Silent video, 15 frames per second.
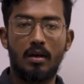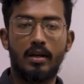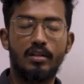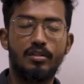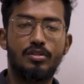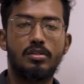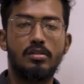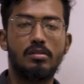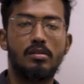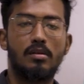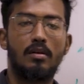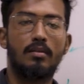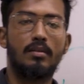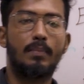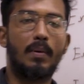Engine,
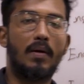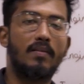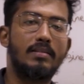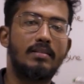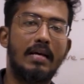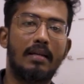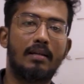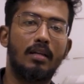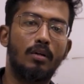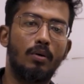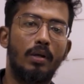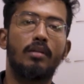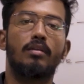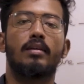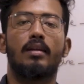the power is directly
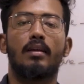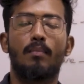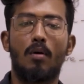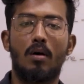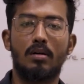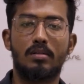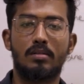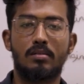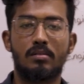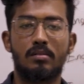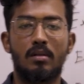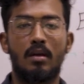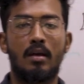going to gearbox